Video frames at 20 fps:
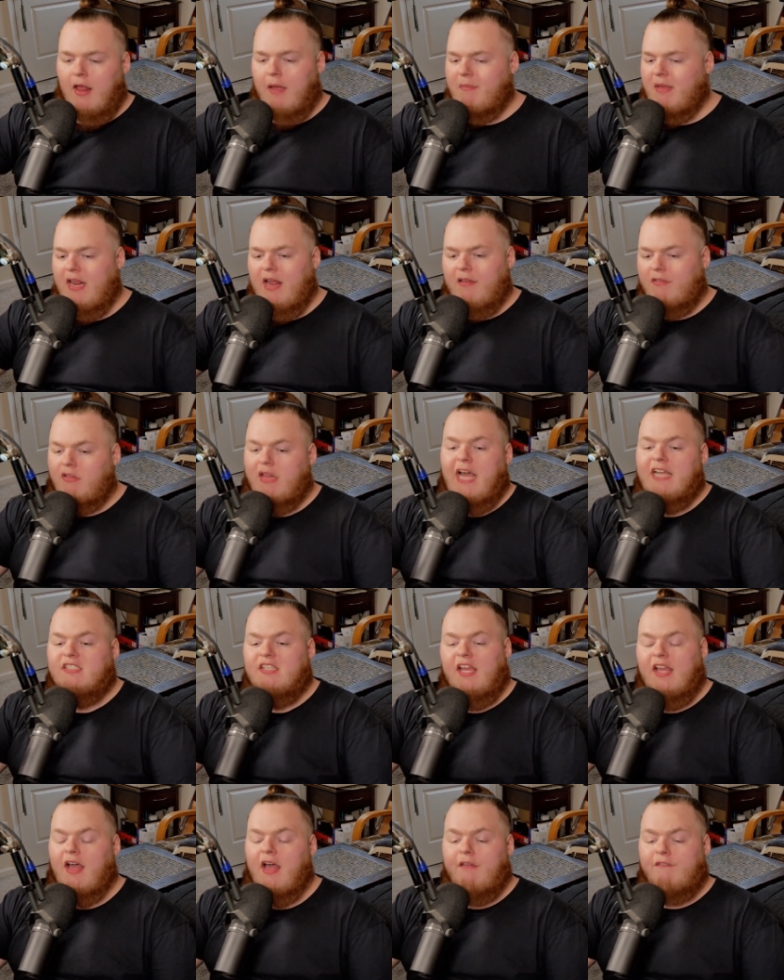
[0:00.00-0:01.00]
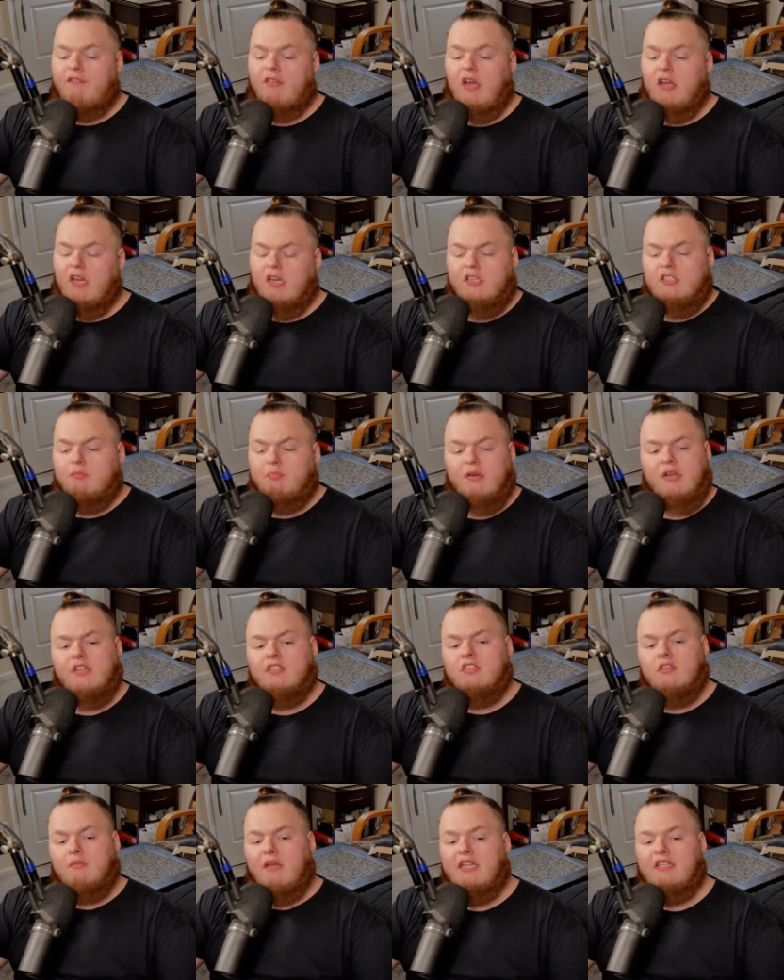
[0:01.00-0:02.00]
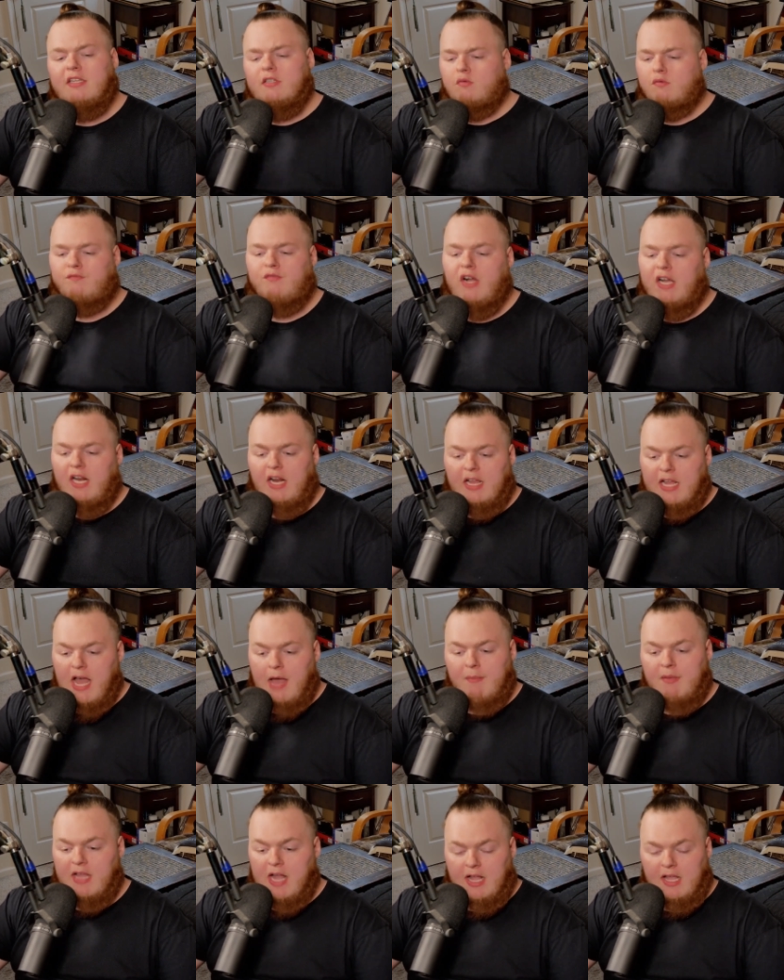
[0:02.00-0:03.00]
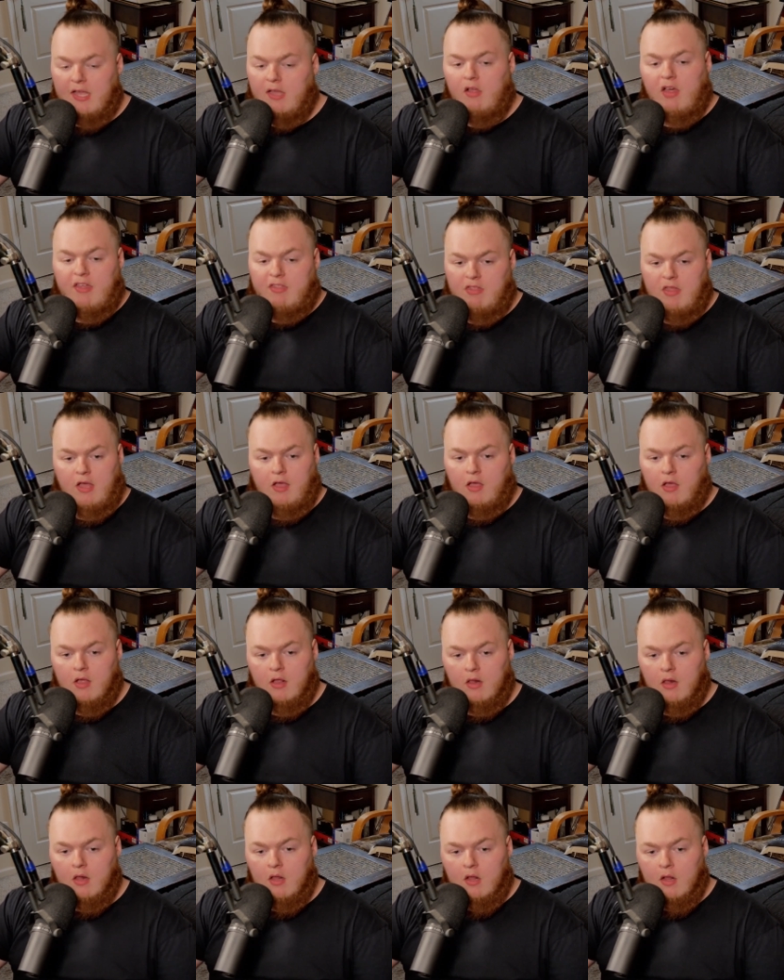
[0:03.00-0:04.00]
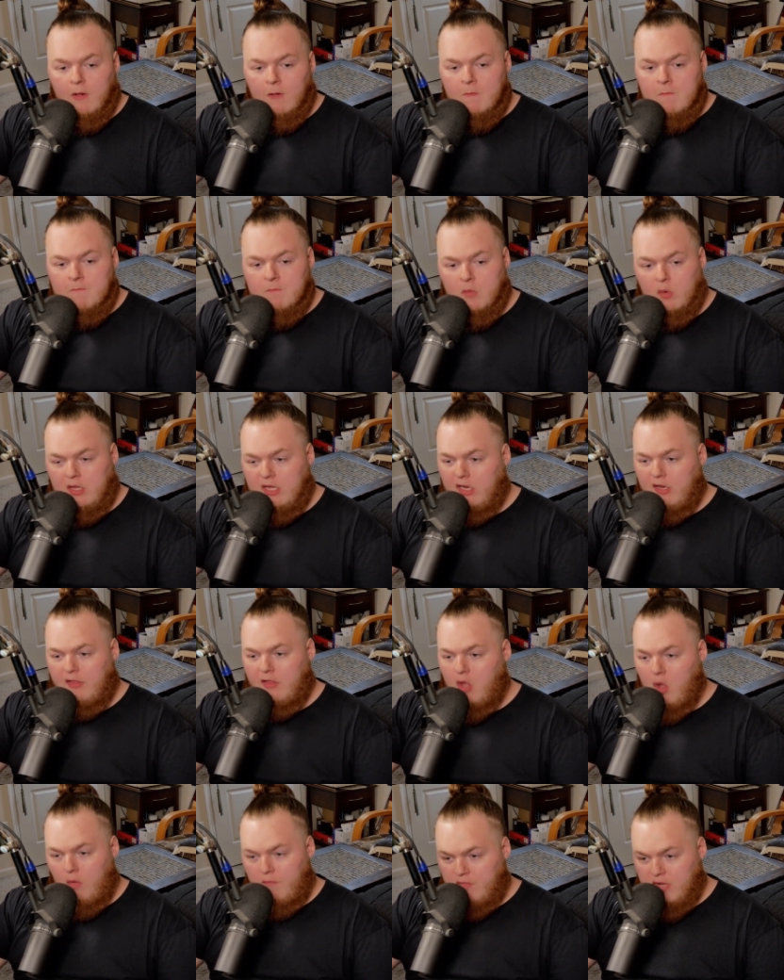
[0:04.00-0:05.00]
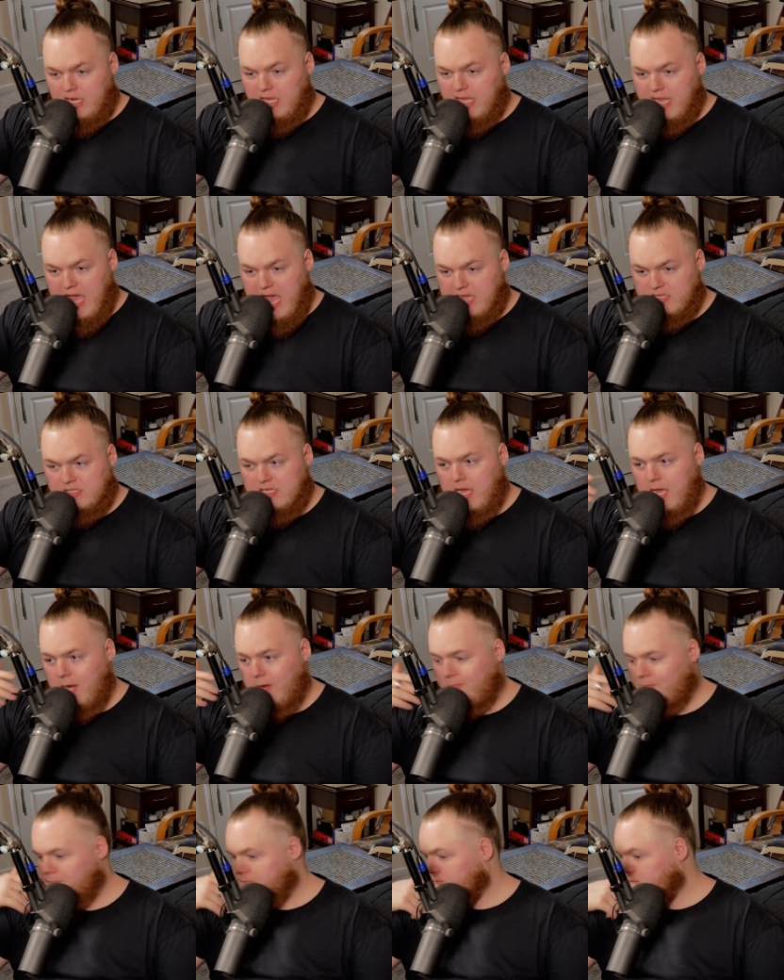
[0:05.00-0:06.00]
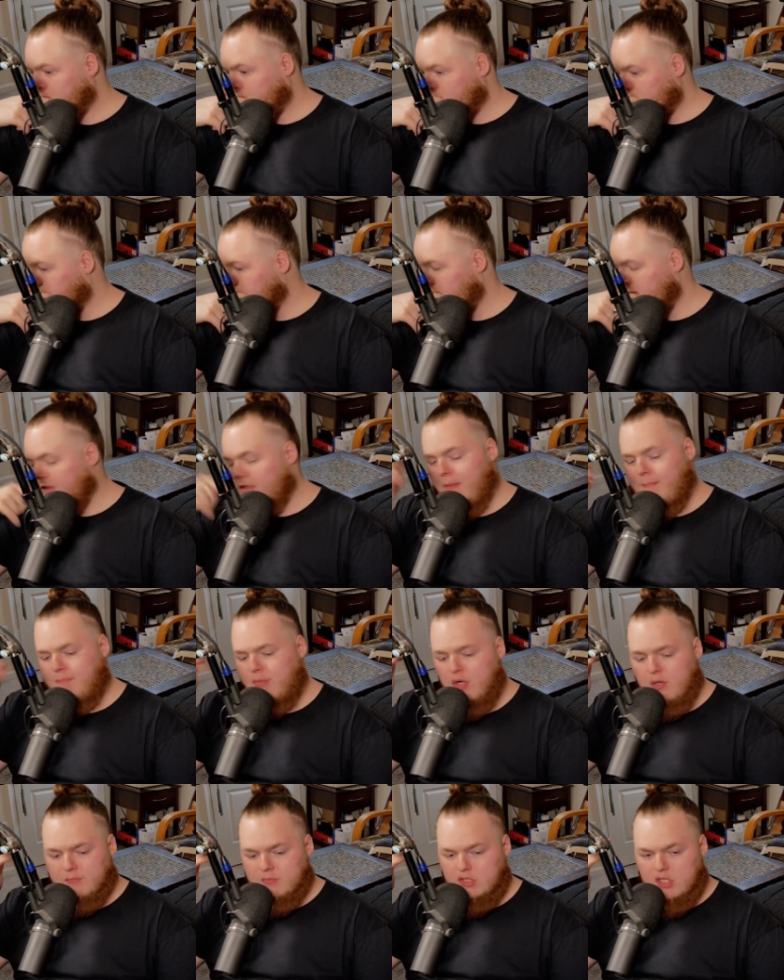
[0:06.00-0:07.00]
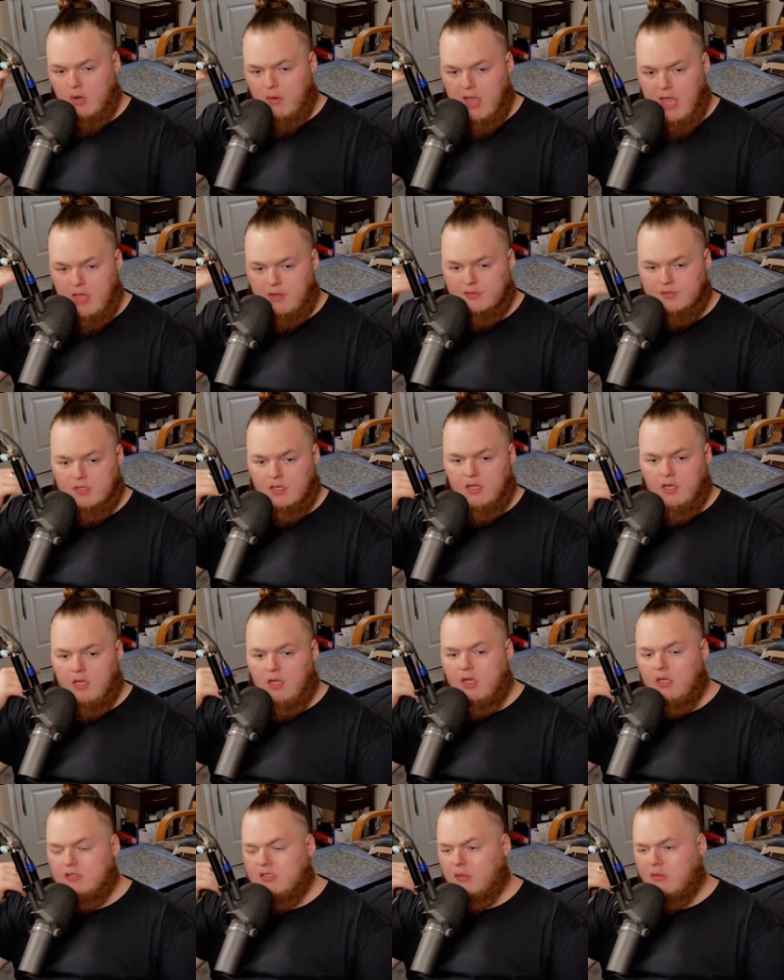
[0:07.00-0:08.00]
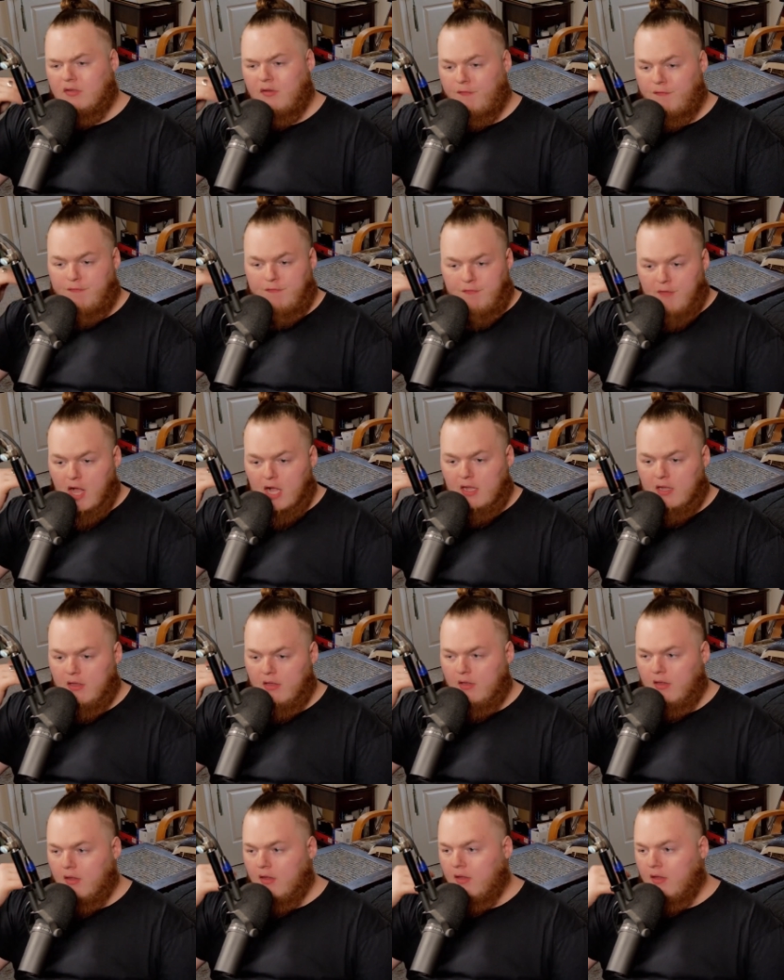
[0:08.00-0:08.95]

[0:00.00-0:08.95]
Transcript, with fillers: I mean, last thing I fucking experienced something like this was fucking Akame ga Kill. I think, where literally the whole fucking cast died, and then boom, show ends. So what the fuck?